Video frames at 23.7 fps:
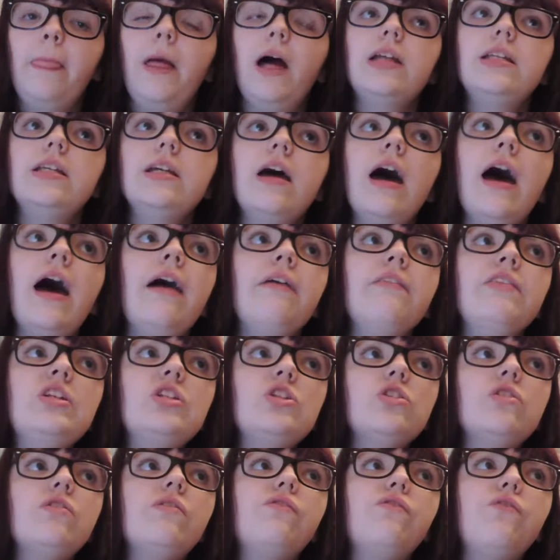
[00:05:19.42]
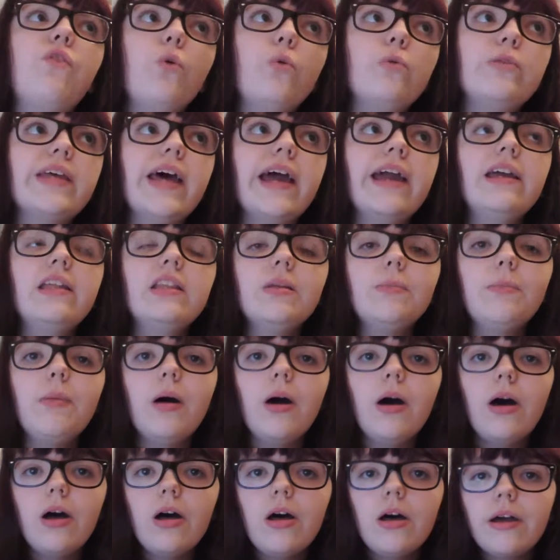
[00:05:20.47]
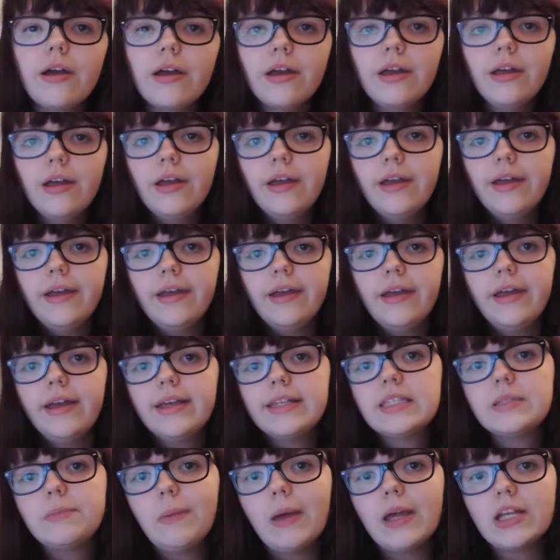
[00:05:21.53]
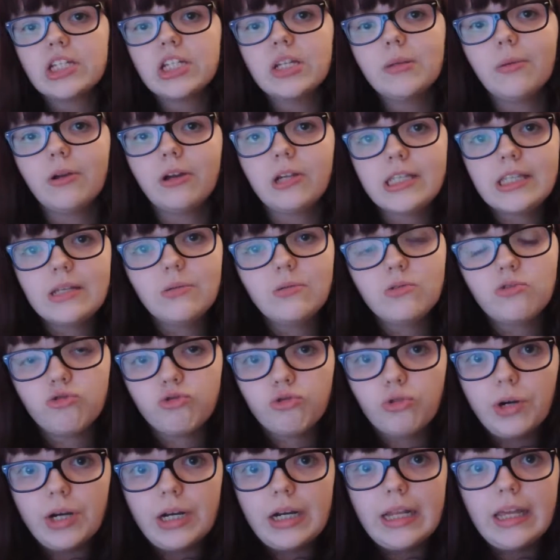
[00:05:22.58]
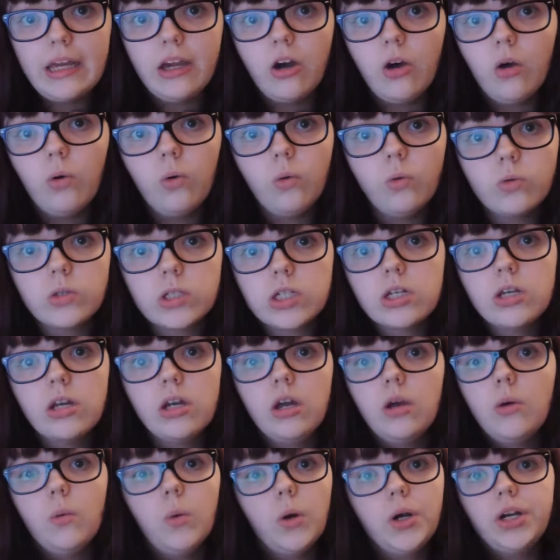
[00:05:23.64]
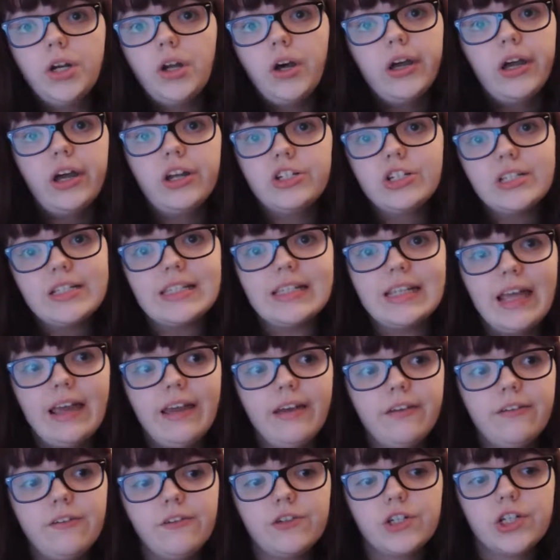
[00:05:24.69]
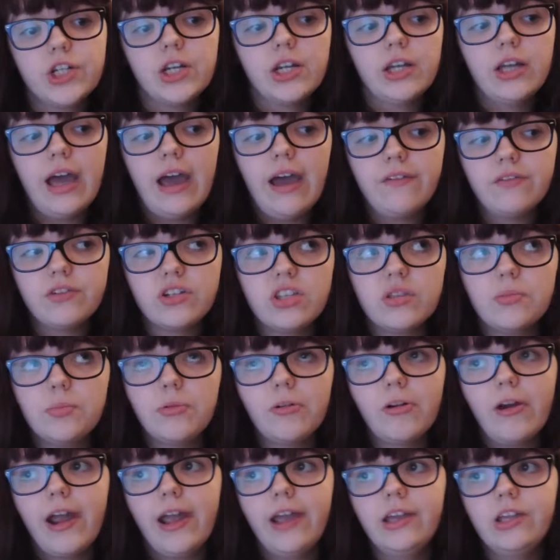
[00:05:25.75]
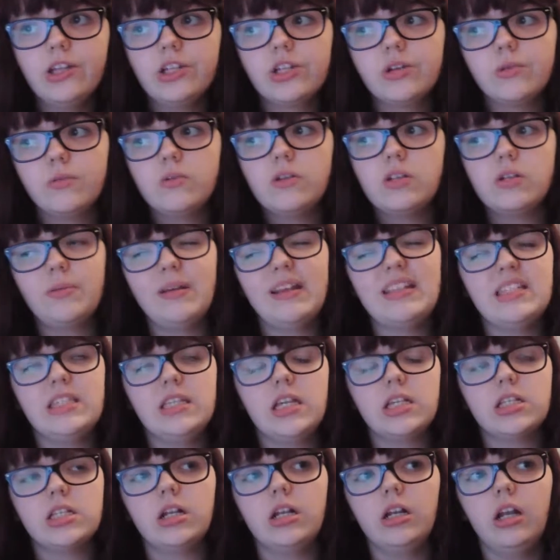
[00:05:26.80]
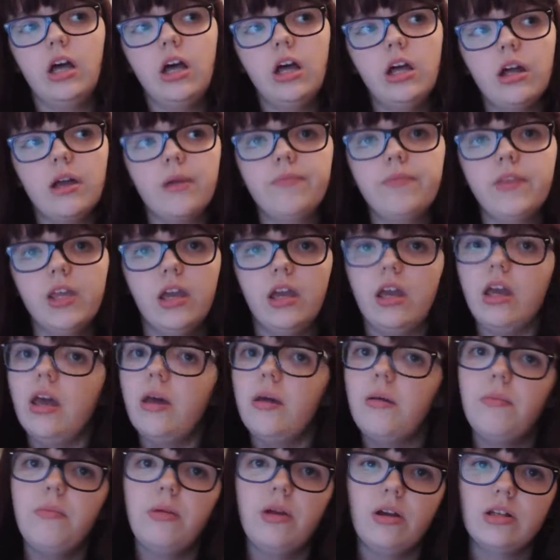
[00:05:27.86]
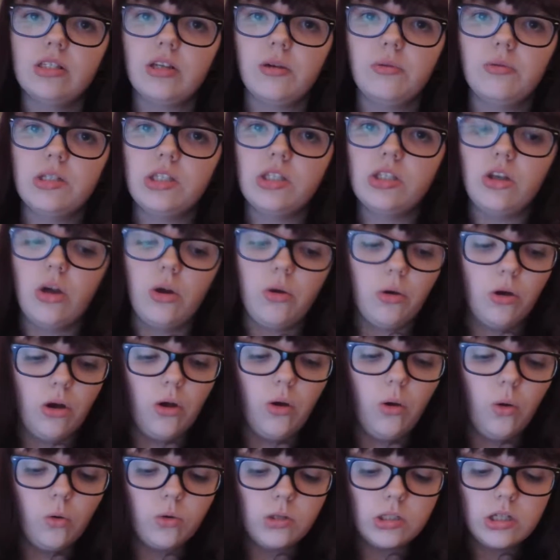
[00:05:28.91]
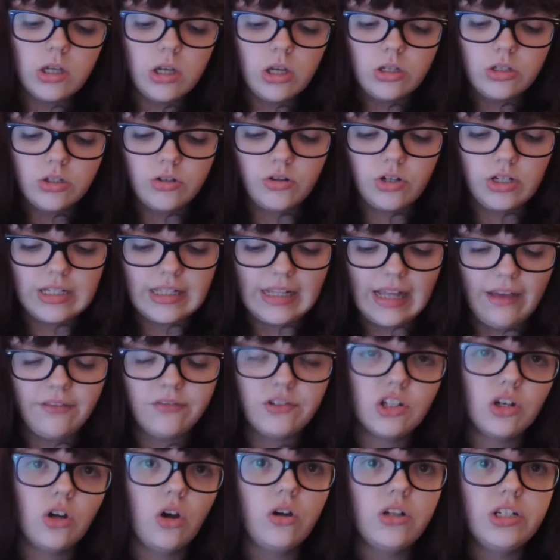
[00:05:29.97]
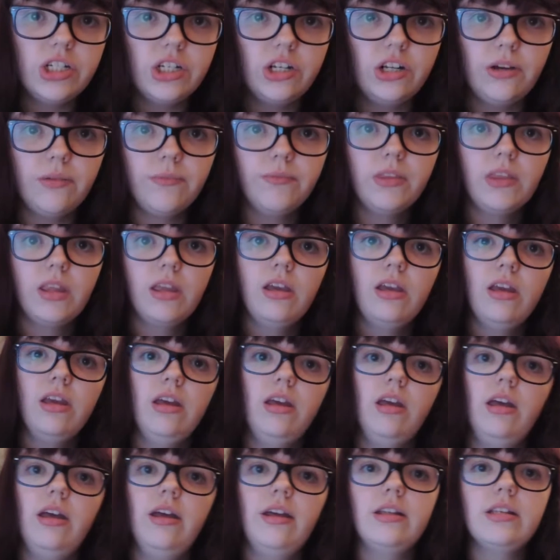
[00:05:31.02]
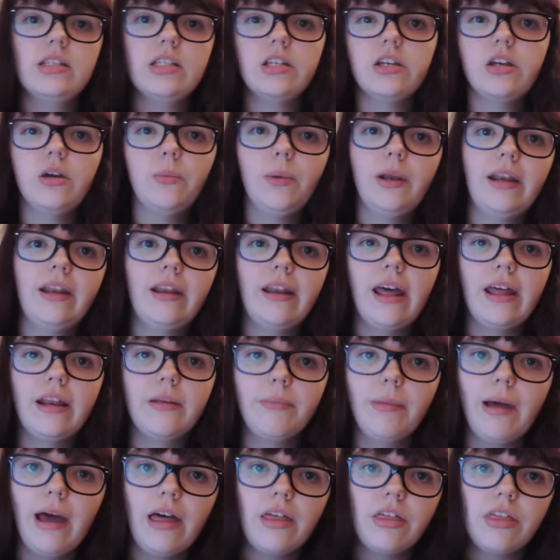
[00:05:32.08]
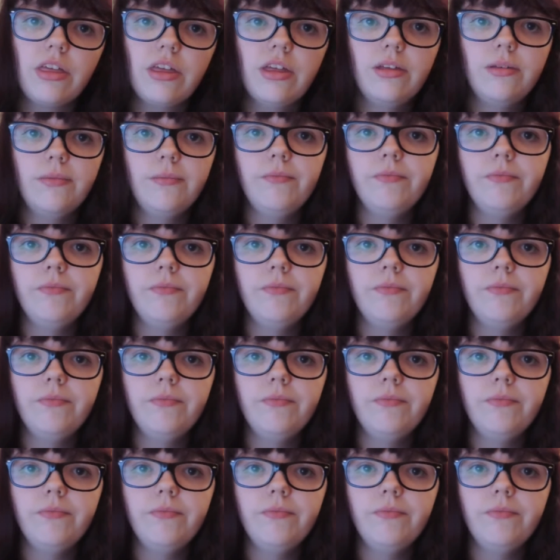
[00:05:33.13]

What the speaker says: I haven't done a full day in the park, especially because it was really cold. One night I just left after the parade, which was about 6 o'clock, because I was so cold. So I just left and got dinner and went and had a bath.